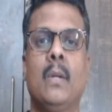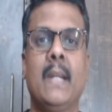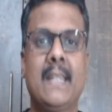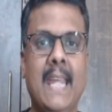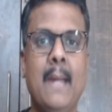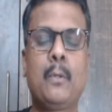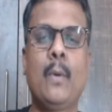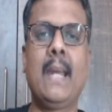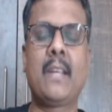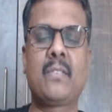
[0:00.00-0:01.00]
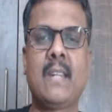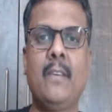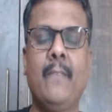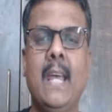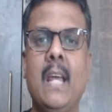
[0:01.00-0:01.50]
it came to an extent
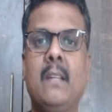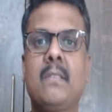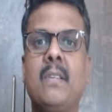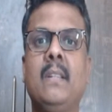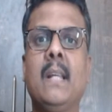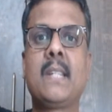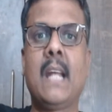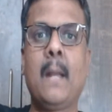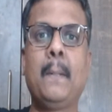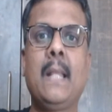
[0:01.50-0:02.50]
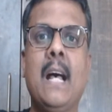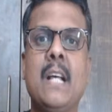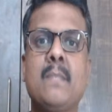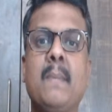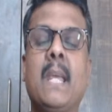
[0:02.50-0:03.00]
where the
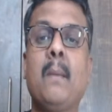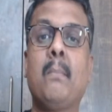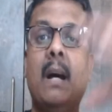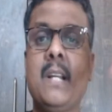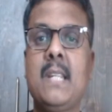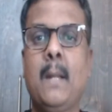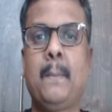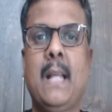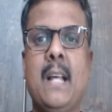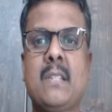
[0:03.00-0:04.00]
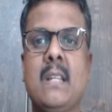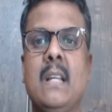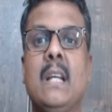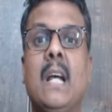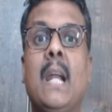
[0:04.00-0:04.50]
Janapadas became Mahajanapadas,
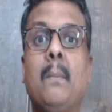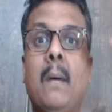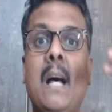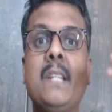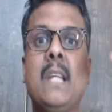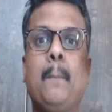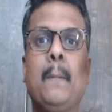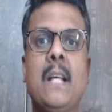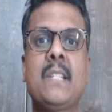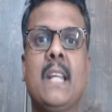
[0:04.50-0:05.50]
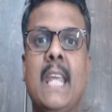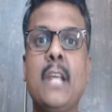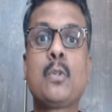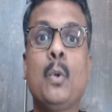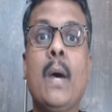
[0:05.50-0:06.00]
and Mahajanapadas, the
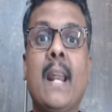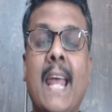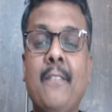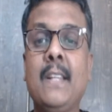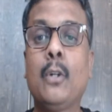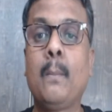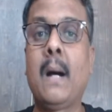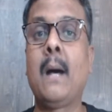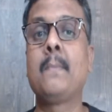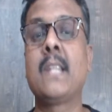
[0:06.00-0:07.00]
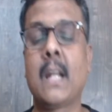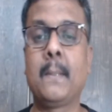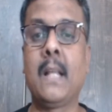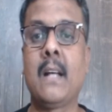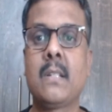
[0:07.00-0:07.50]
kings who were having the
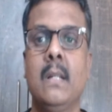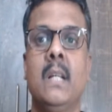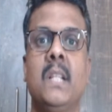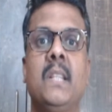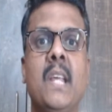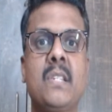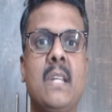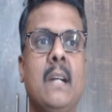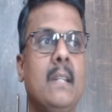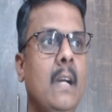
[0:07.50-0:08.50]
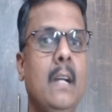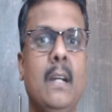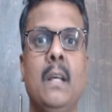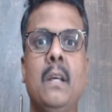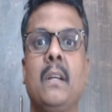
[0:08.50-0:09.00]
Mahajanapadas, they started
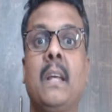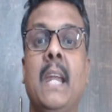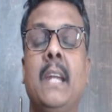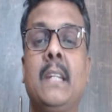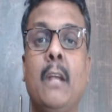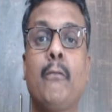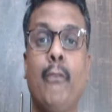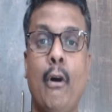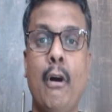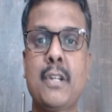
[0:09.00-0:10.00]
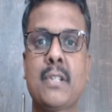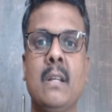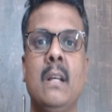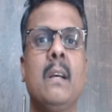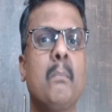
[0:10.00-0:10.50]
creating forts,
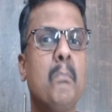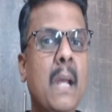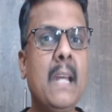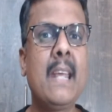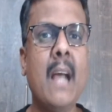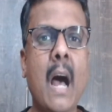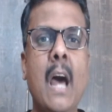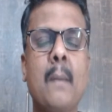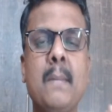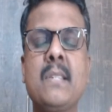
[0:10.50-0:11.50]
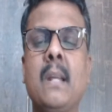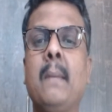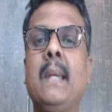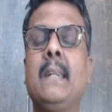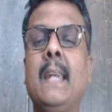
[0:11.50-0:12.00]
building armies and
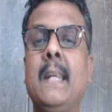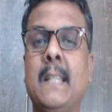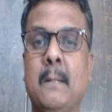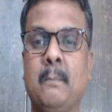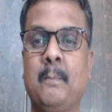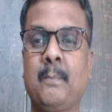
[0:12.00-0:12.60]
maintaining them.